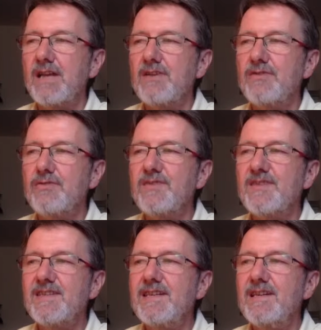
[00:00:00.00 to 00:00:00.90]
As you
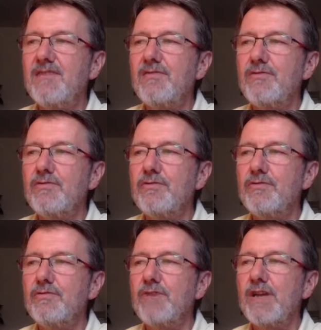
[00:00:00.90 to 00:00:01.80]
see
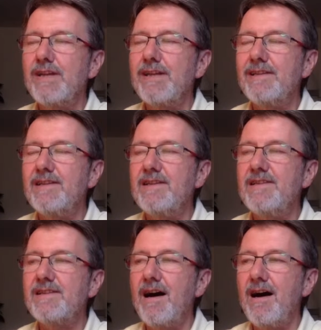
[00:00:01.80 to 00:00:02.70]
through
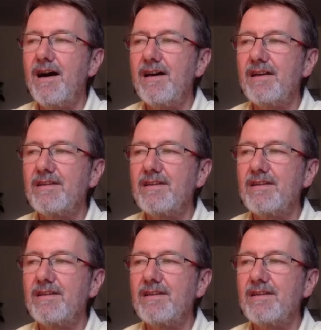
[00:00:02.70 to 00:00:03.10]
these eyes,